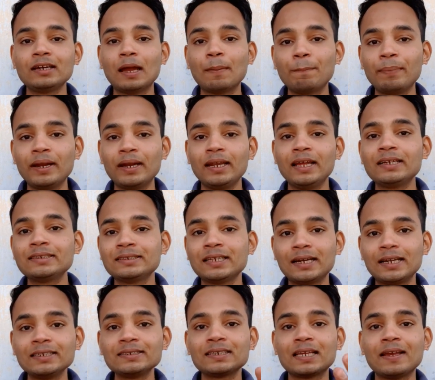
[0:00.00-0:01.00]
appendix
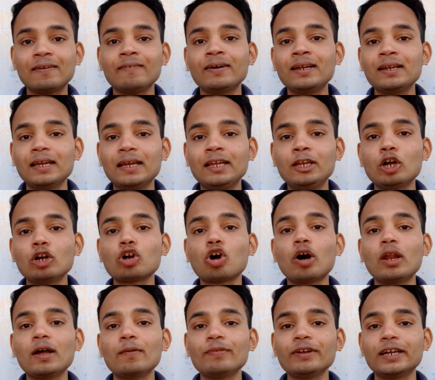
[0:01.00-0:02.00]
that is given in your
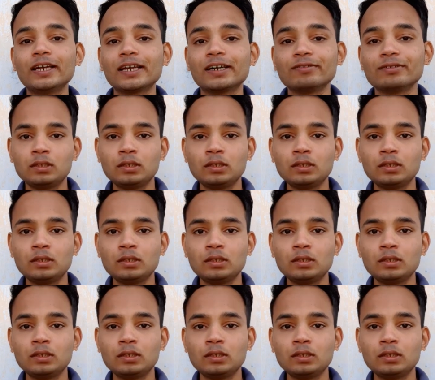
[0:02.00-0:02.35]
call-up letter.